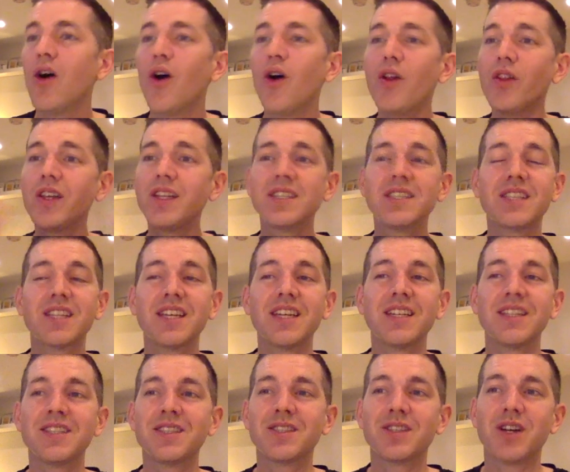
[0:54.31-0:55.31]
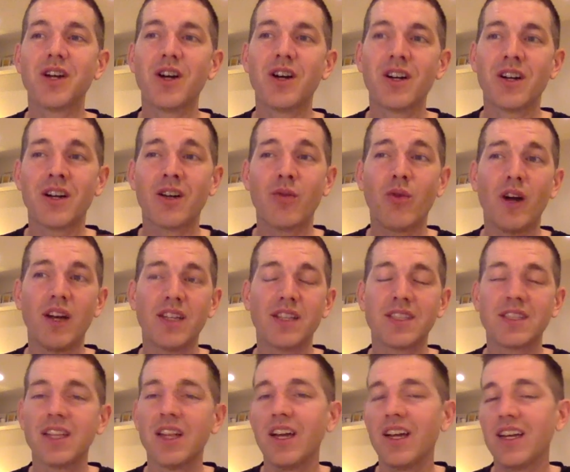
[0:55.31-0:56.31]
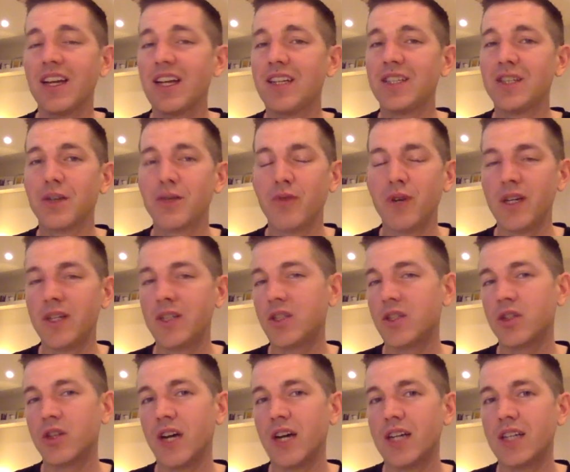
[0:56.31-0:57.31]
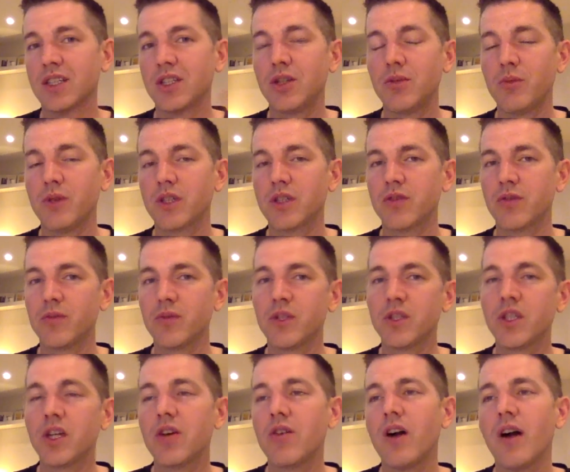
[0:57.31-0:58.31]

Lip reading: All these things are quite slight and don't really detract too much from the show.